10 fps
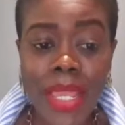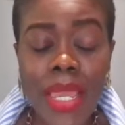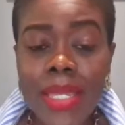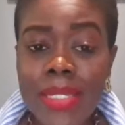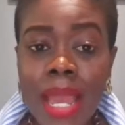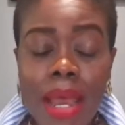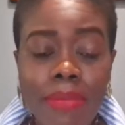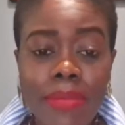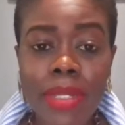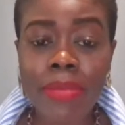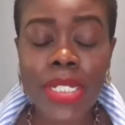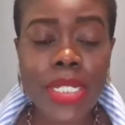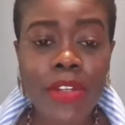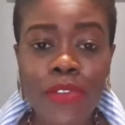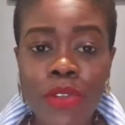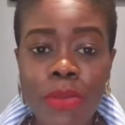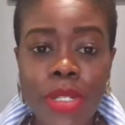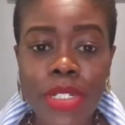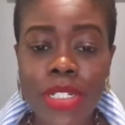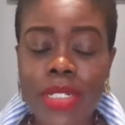it's time. Let me just get a few new
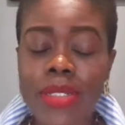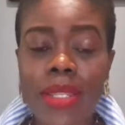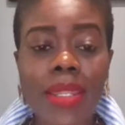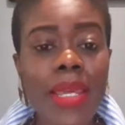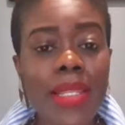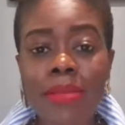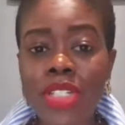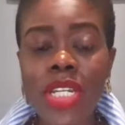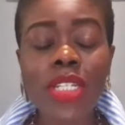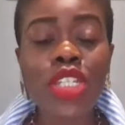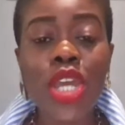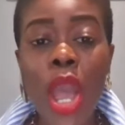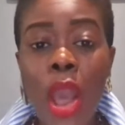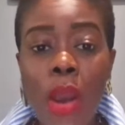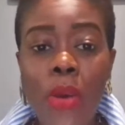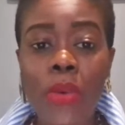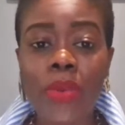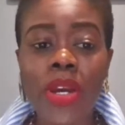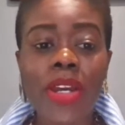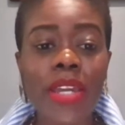pairs of jeans. Let them jeans go.
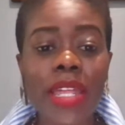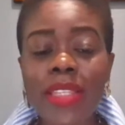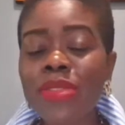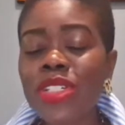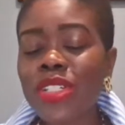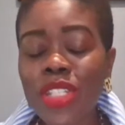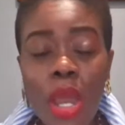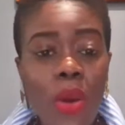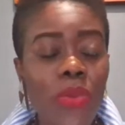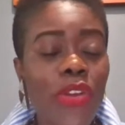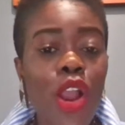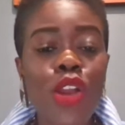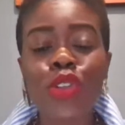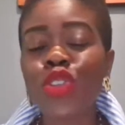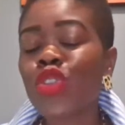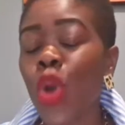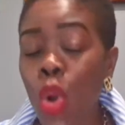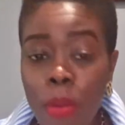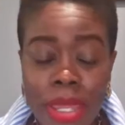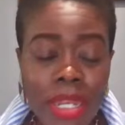Let them jeans go. There are
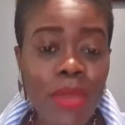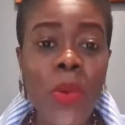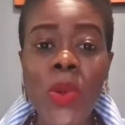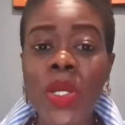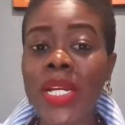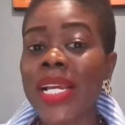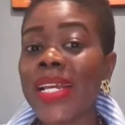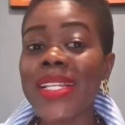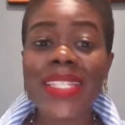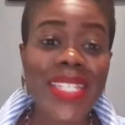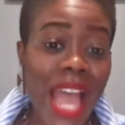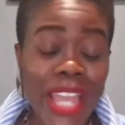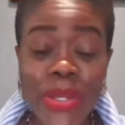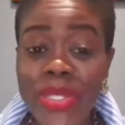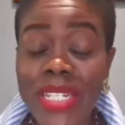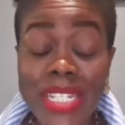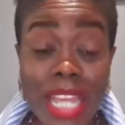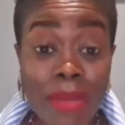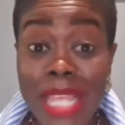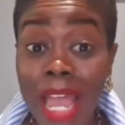so many more styles and
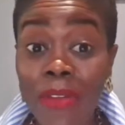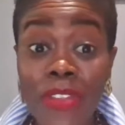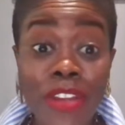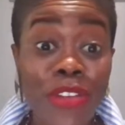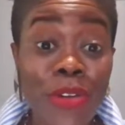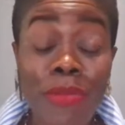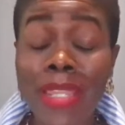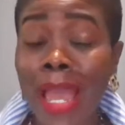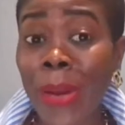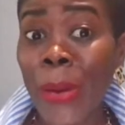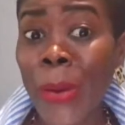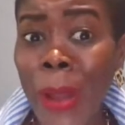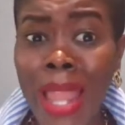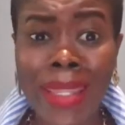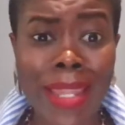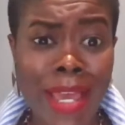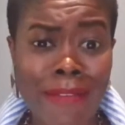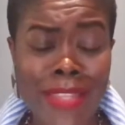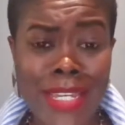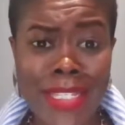types out there. You're going to be like, oh, I love
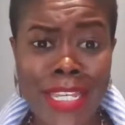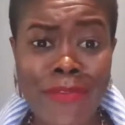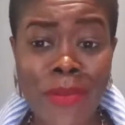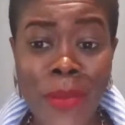these even